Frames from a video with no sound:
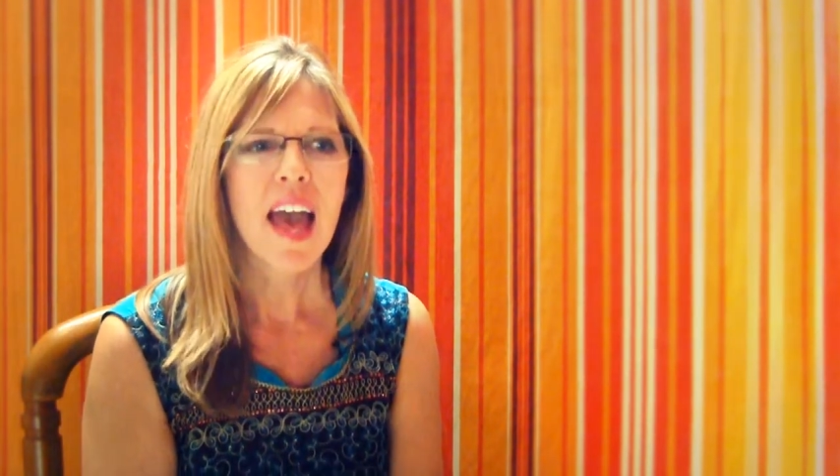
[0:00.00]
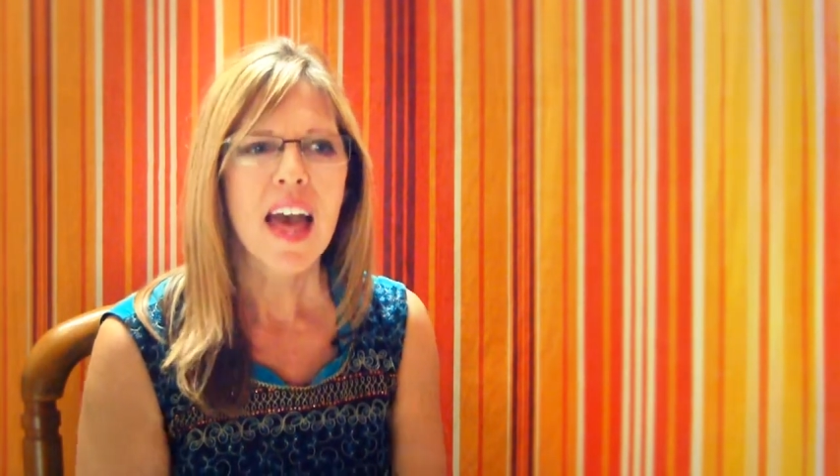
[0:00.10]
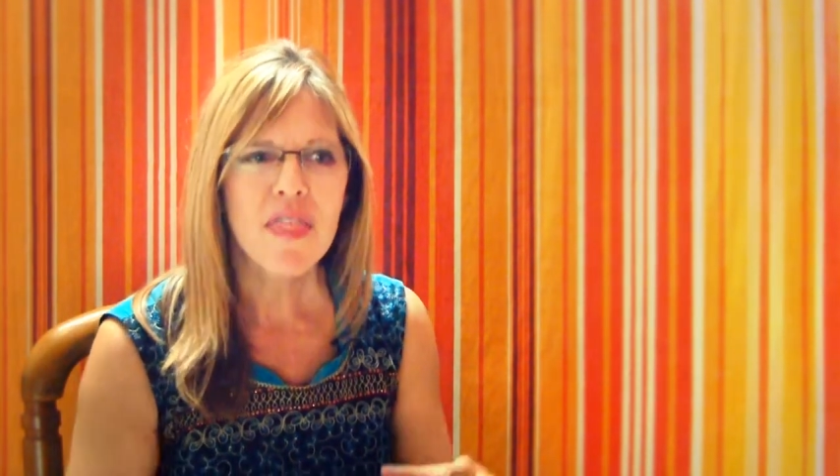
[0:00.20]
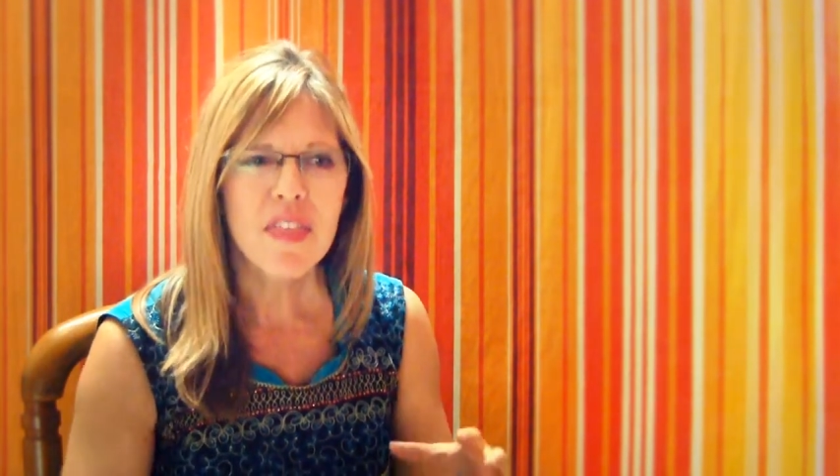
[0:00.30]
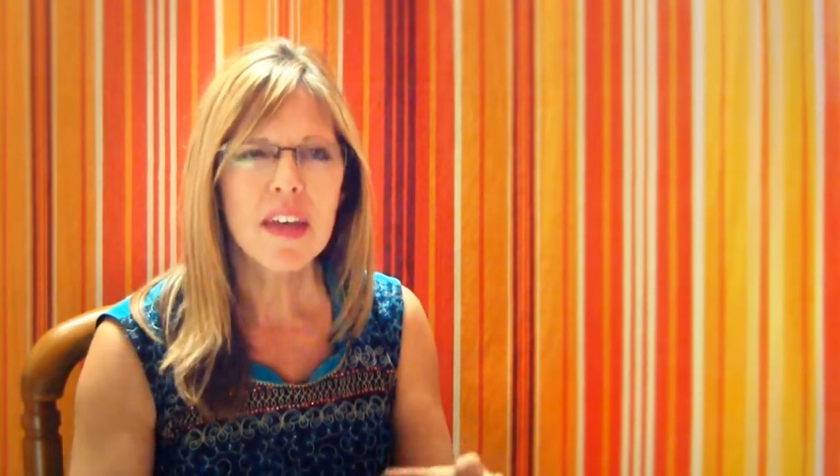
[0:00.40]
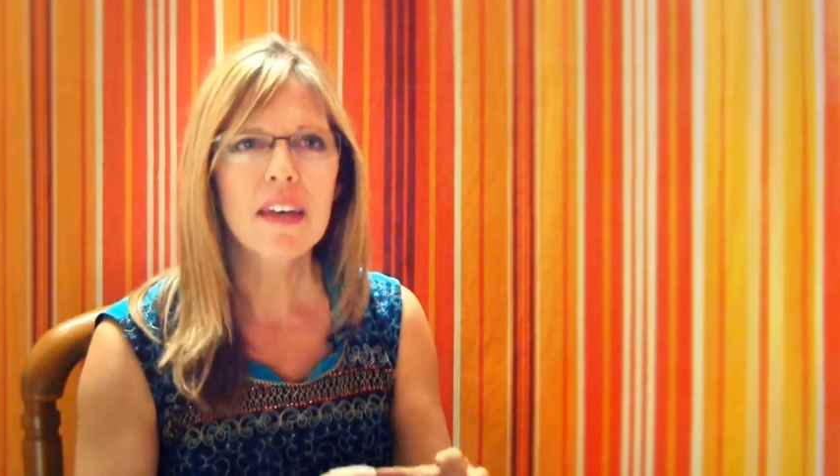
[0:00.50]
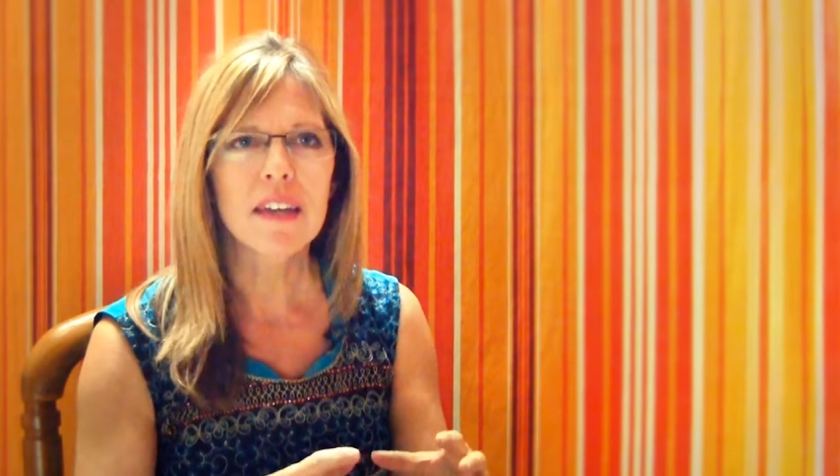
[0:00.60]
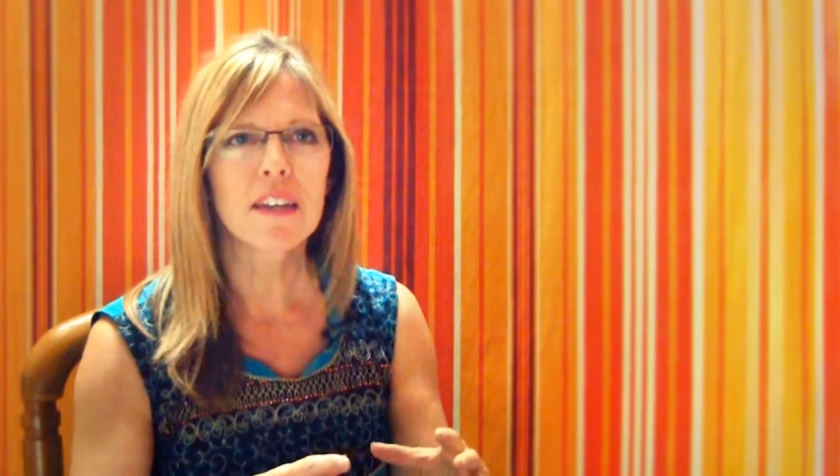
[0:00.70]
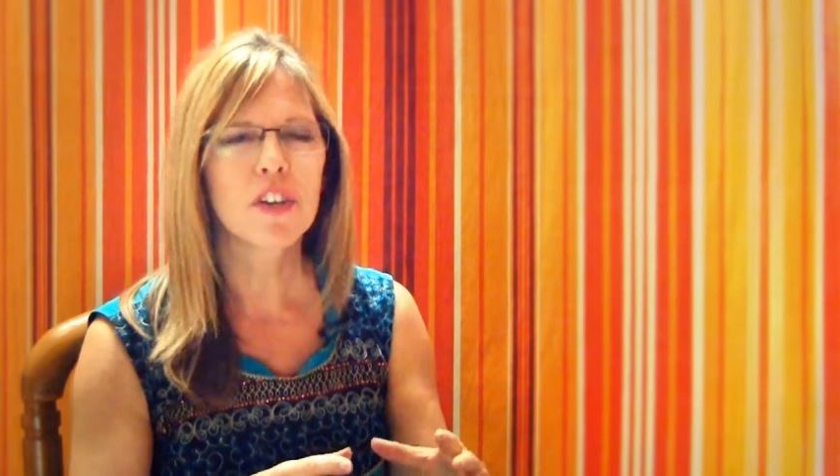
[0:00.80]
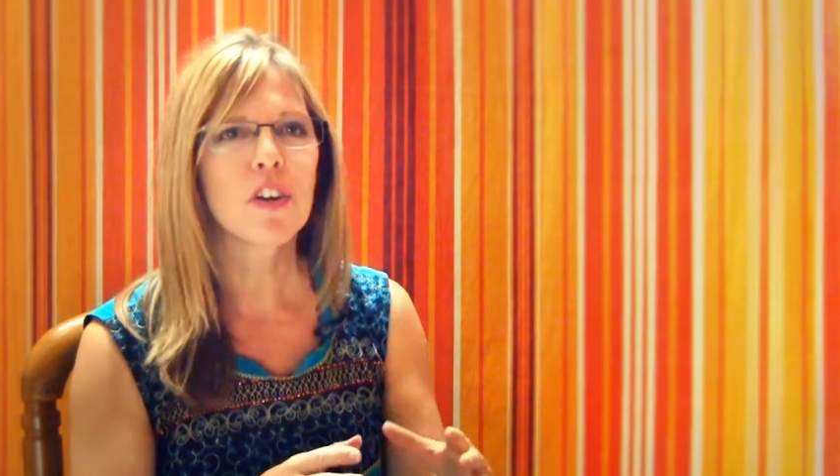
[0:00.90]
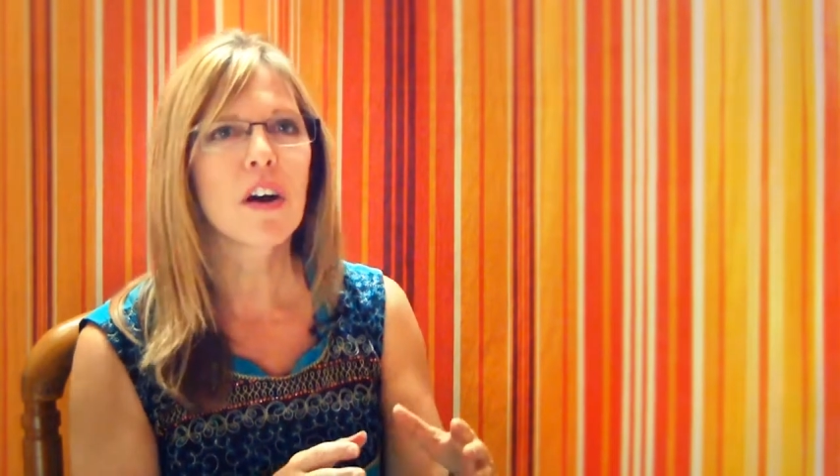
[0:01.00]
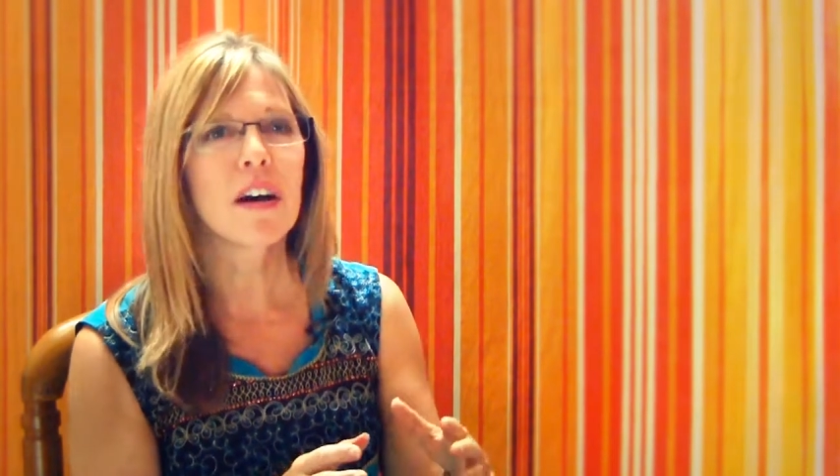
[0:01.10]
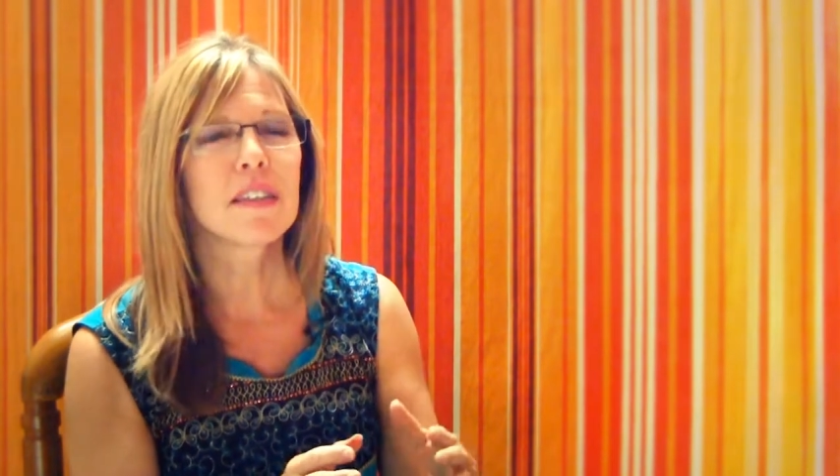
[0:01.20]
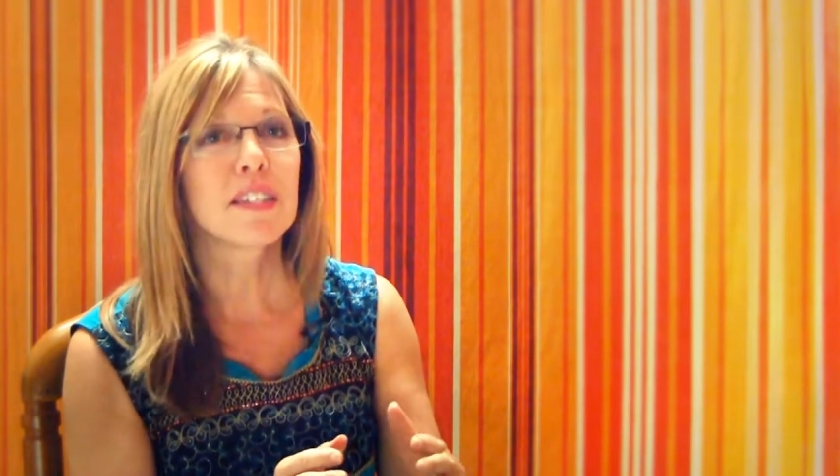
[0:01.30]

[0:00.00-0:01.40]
And then you're on